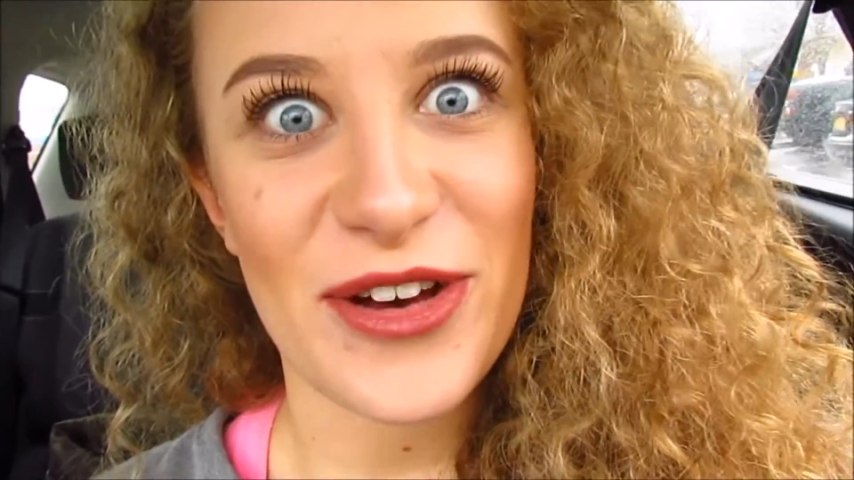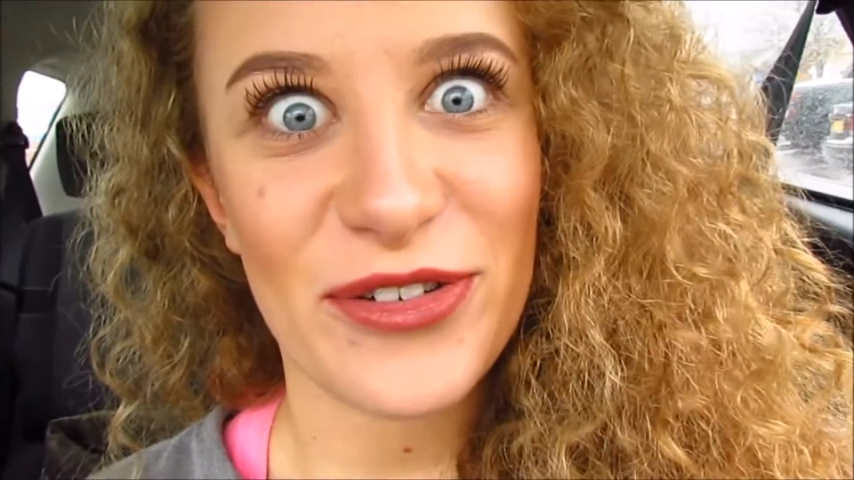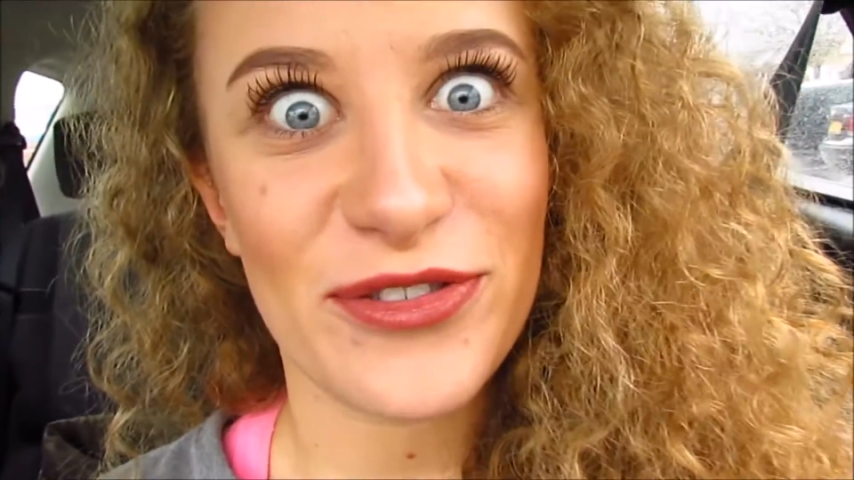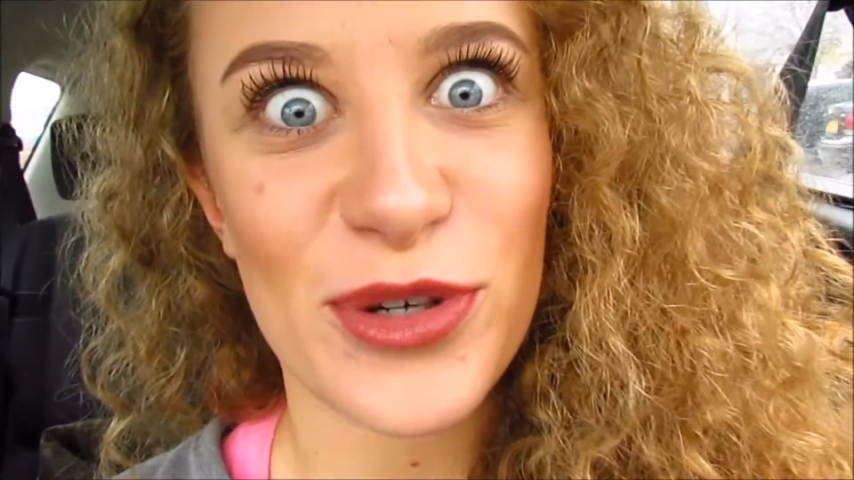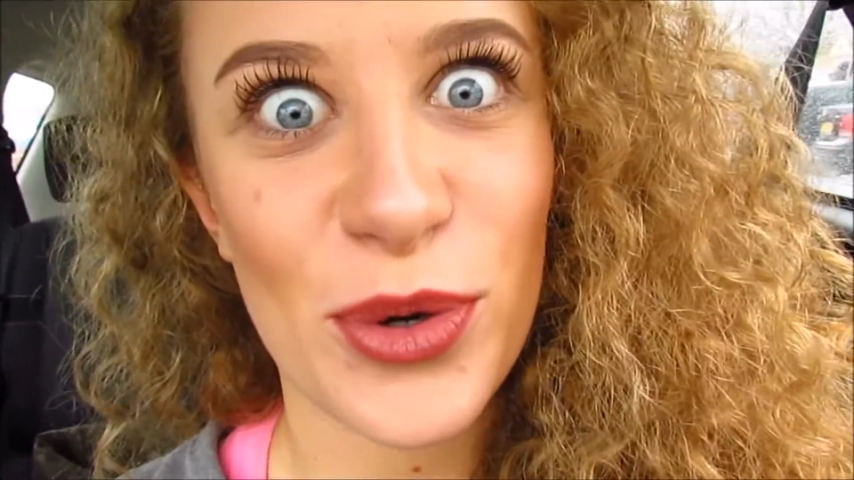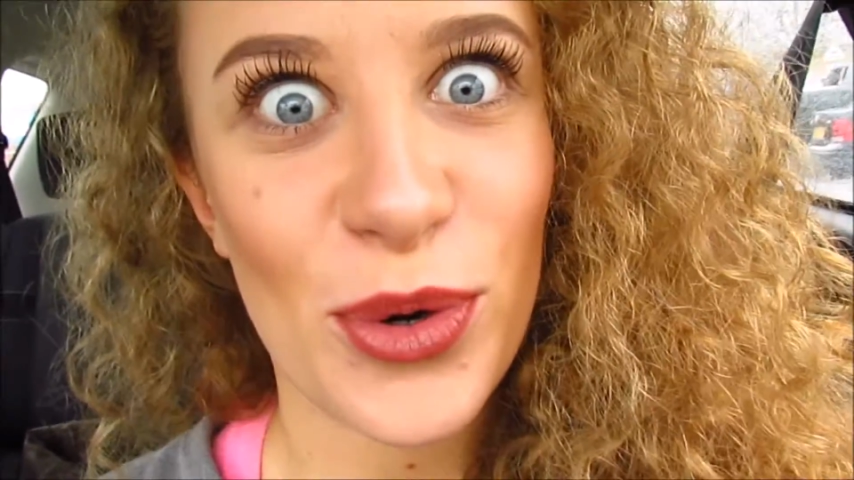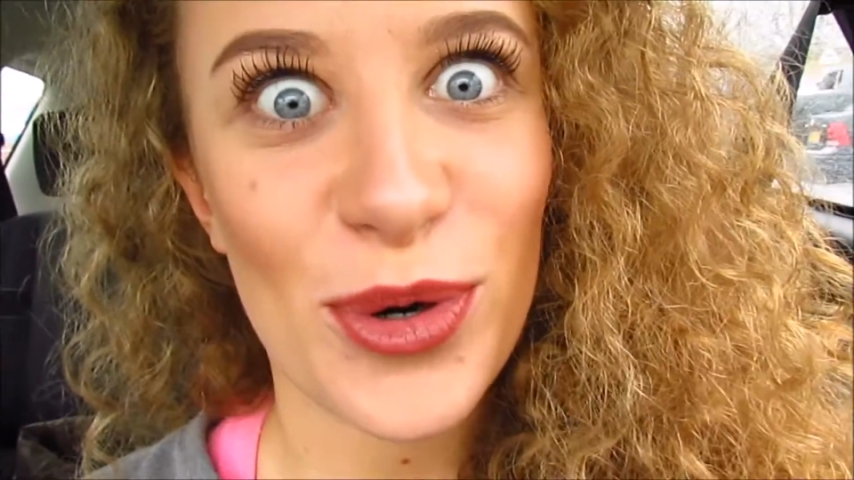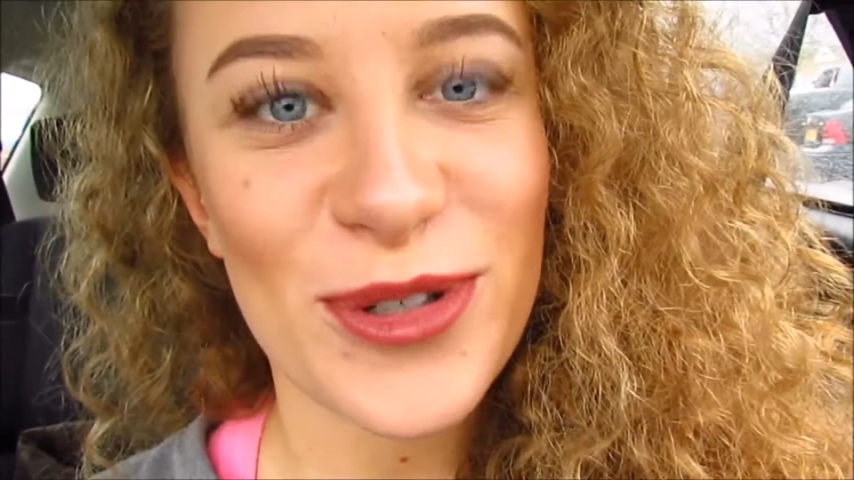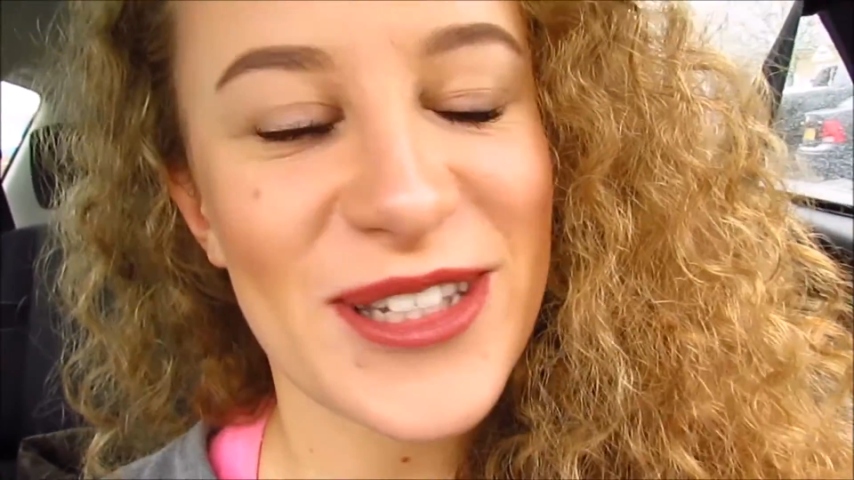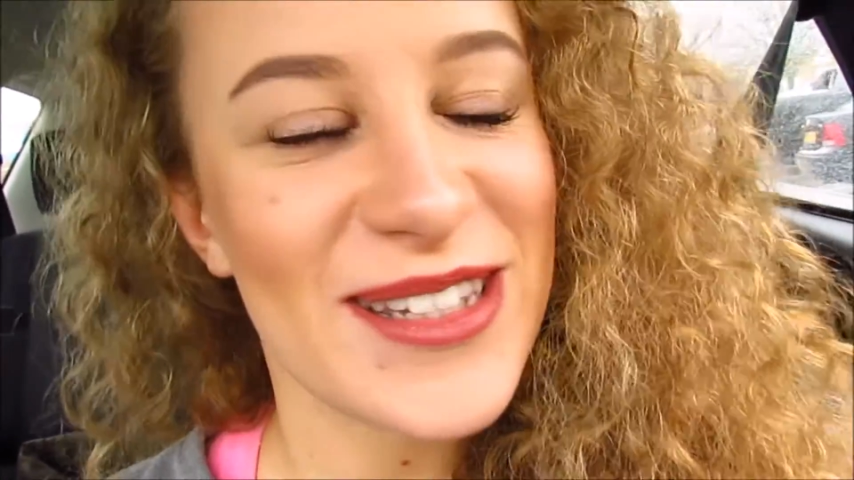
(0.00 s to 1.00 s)
of
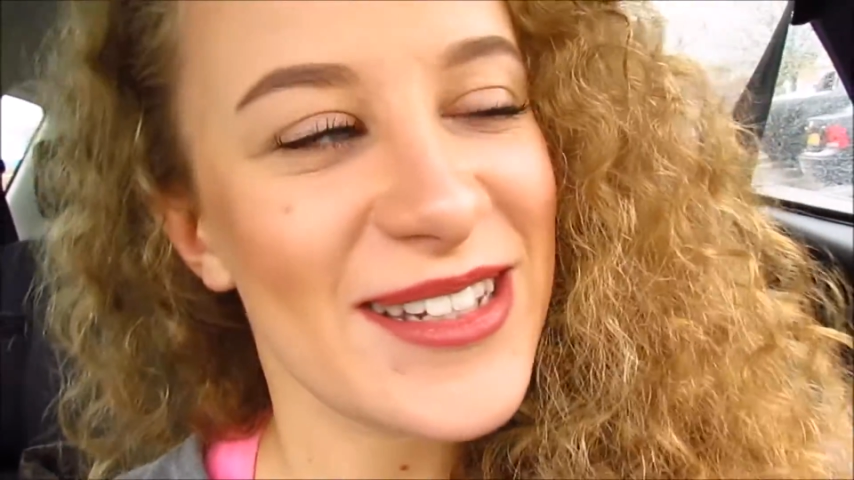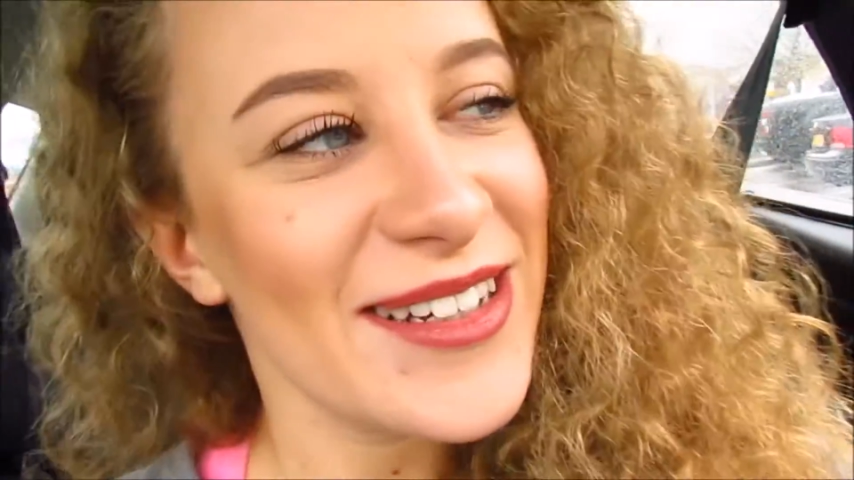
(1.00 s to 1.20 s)
course.